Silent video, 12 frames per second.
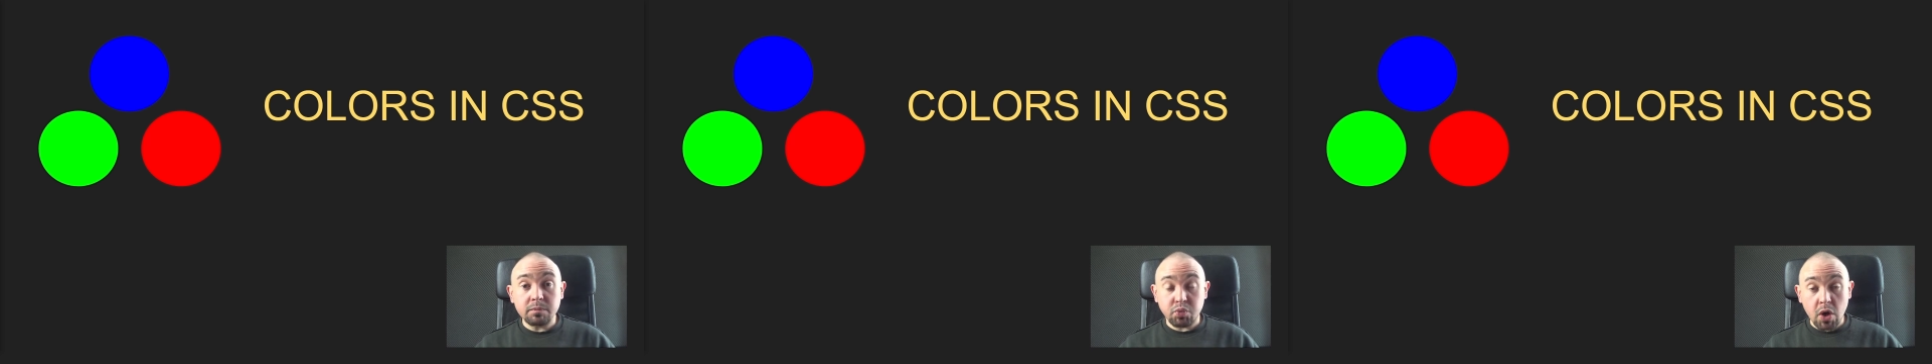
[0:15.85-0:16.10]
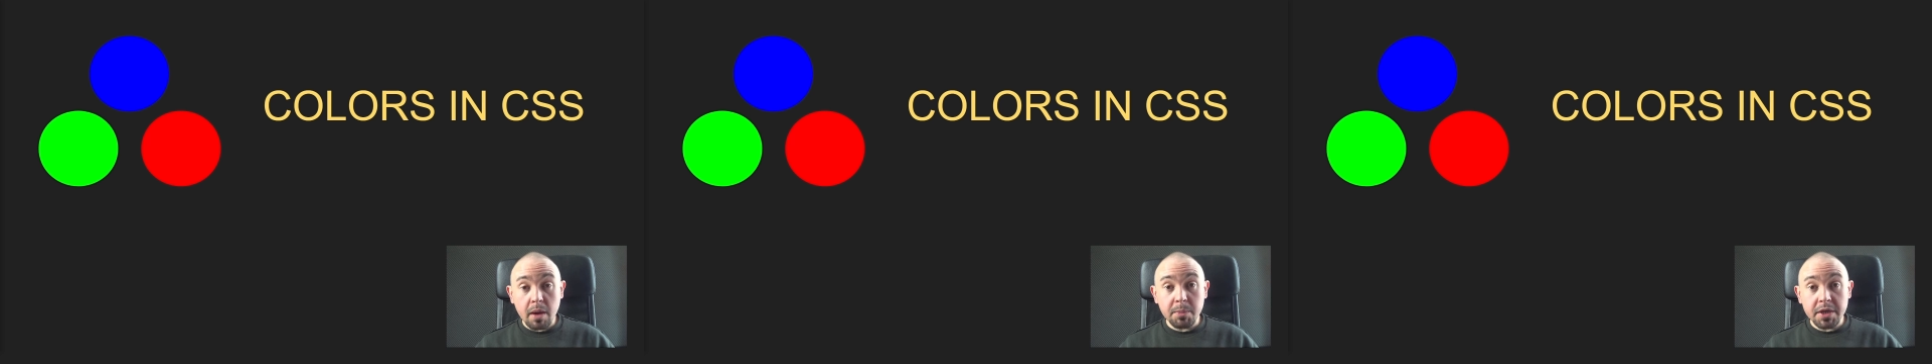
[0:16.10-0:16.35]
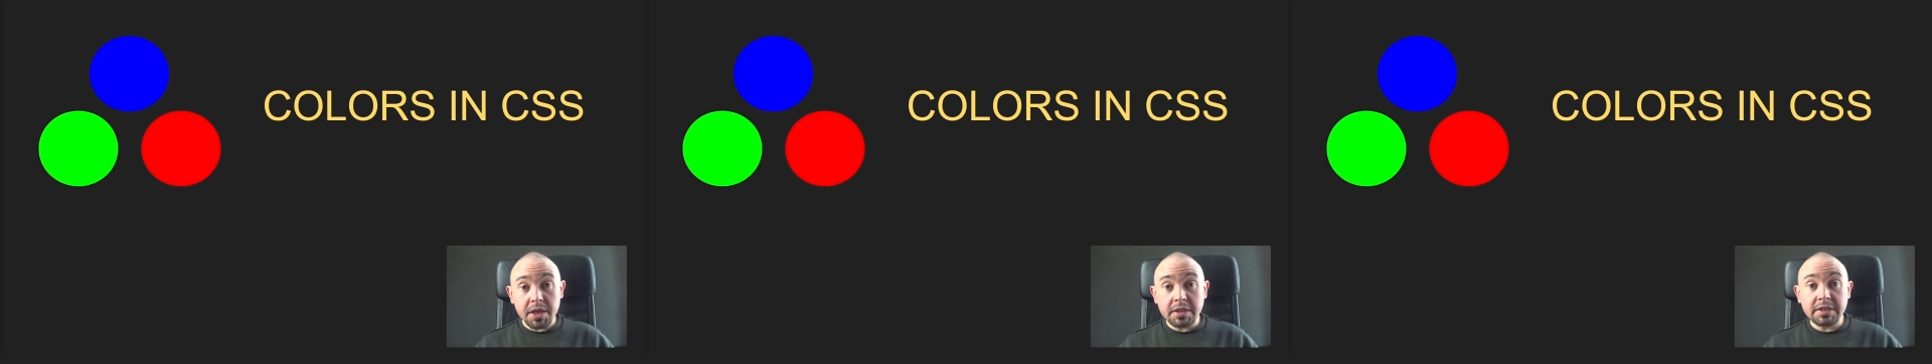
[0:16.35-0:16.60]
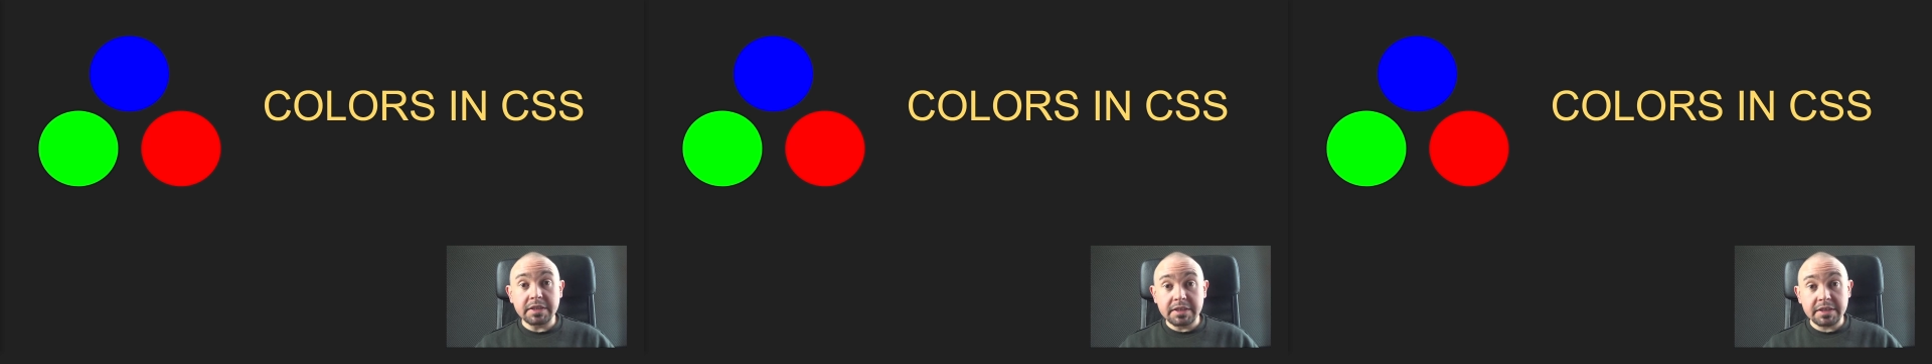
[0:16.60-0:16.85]
properties
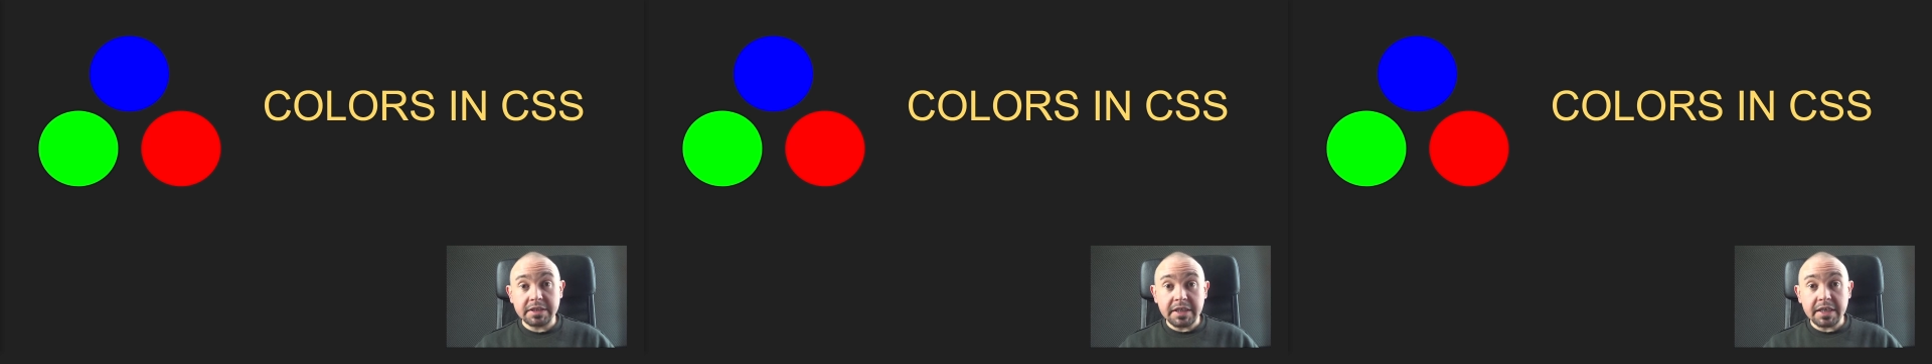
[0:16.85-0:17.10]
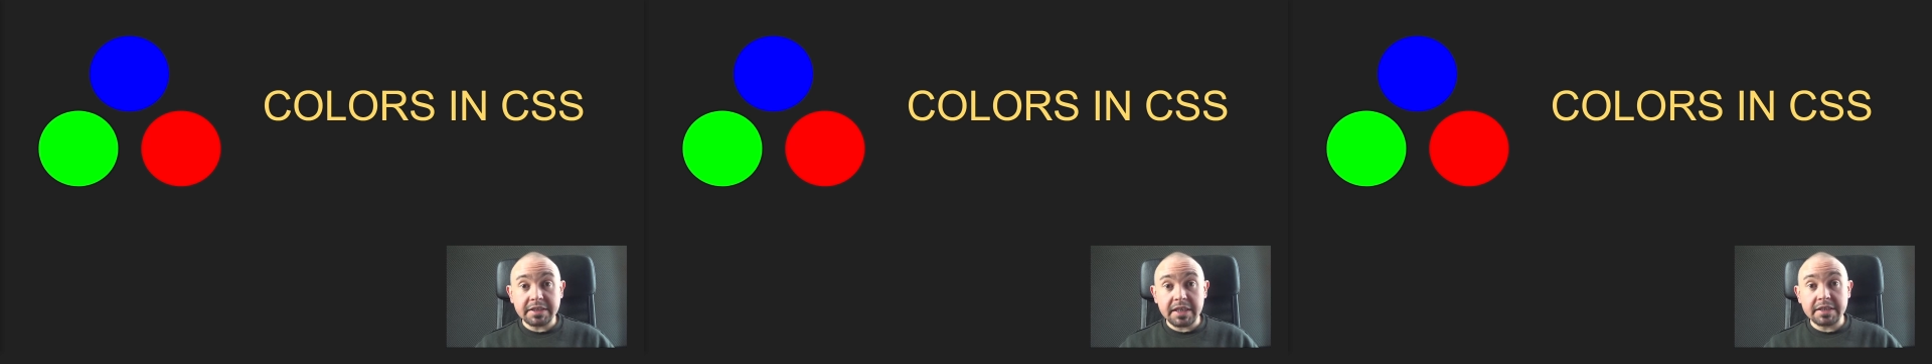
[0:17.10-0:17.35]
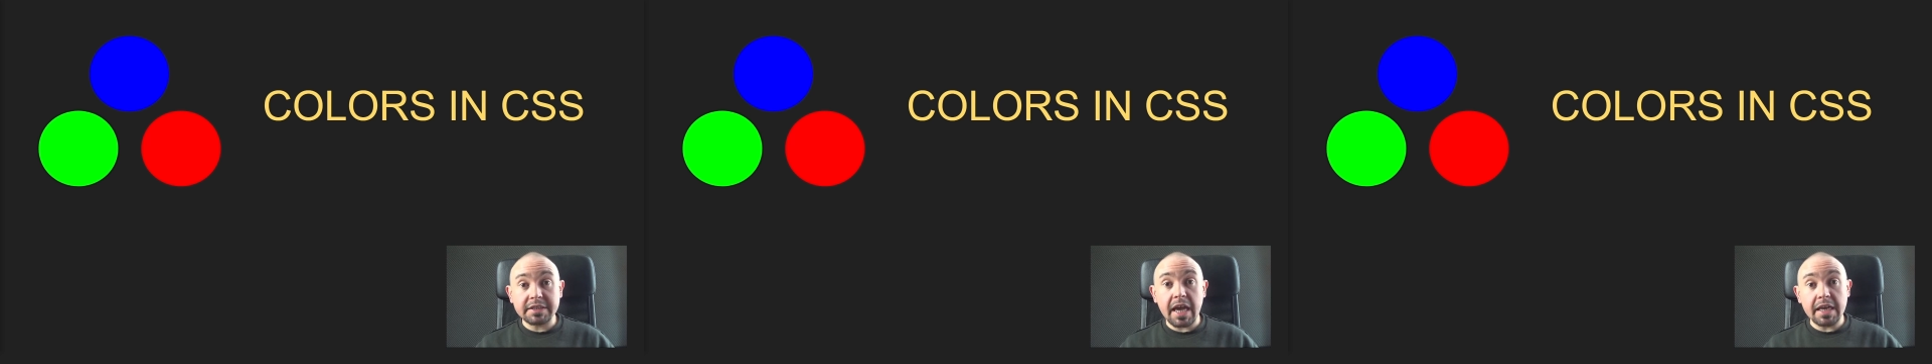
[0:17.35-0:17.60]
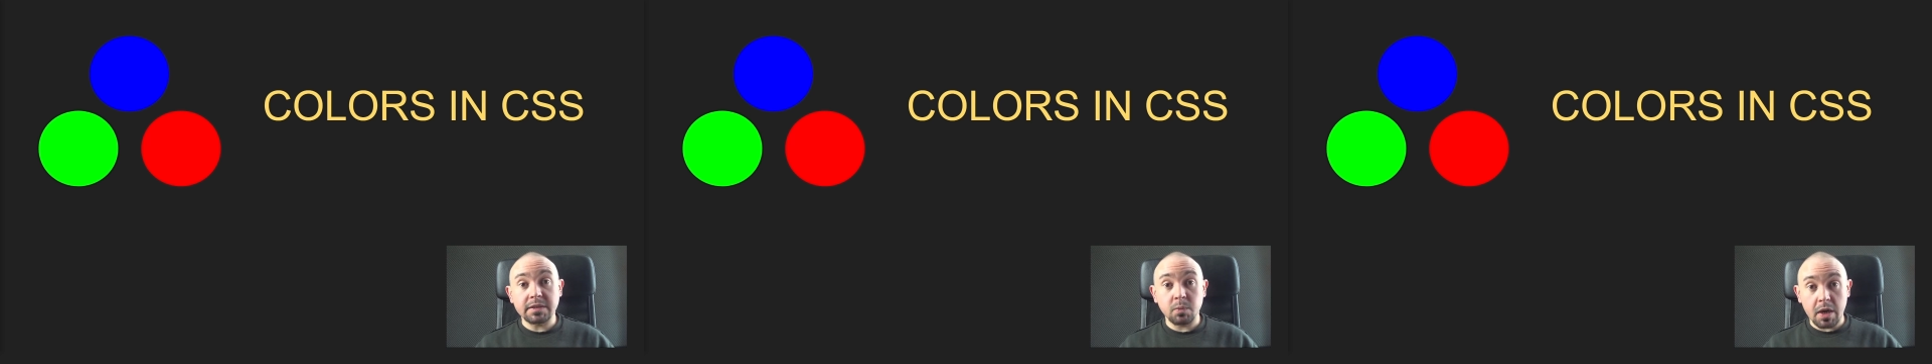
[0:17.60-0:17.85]
in CSS
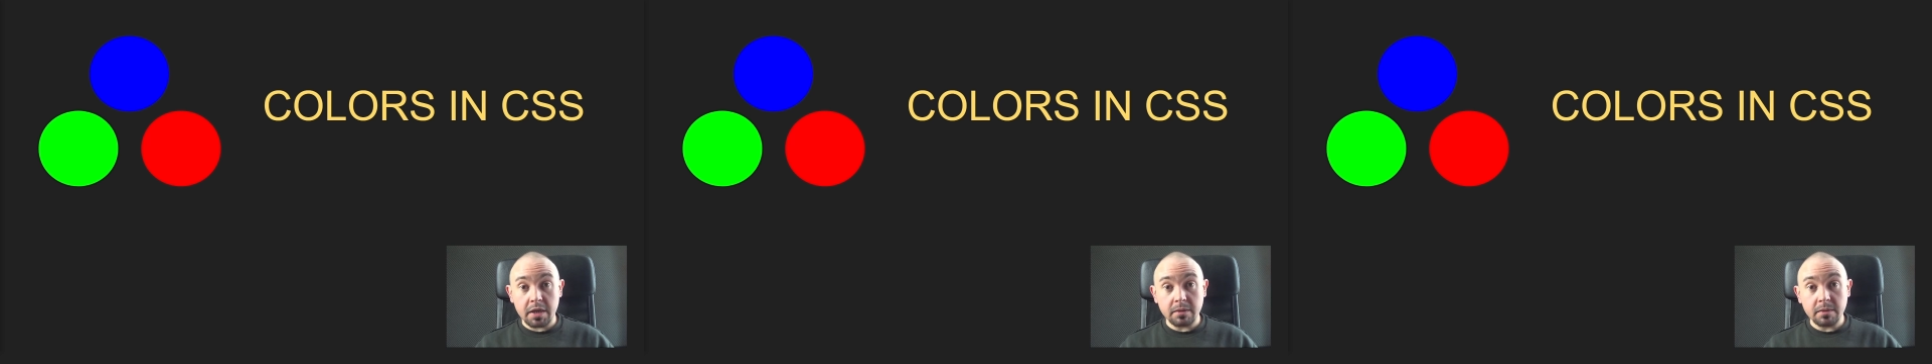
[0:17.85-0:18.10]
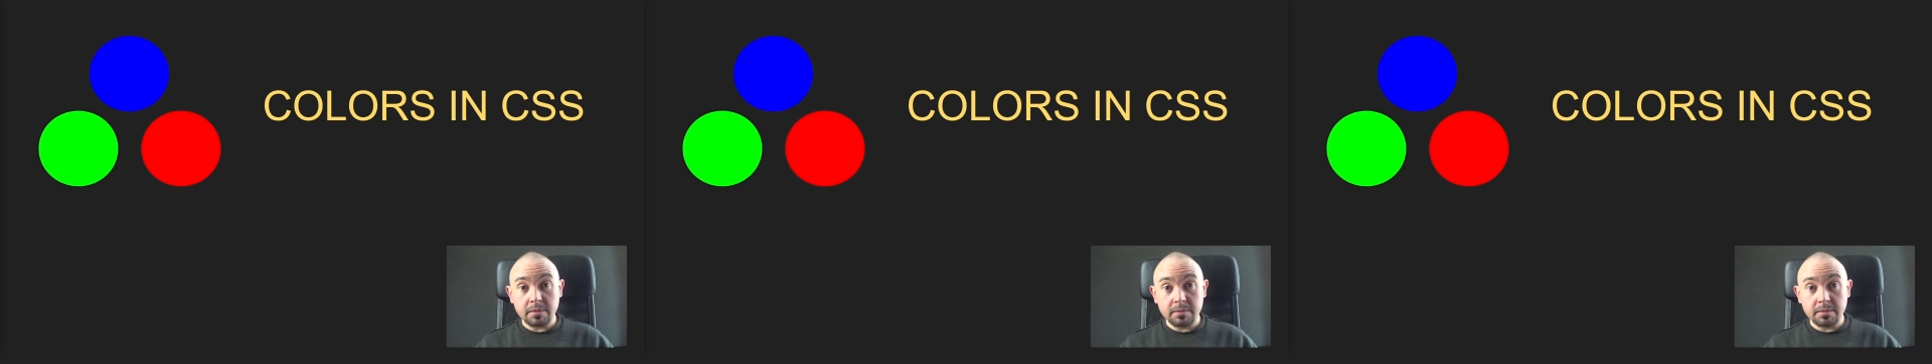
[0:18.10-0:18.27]
as well.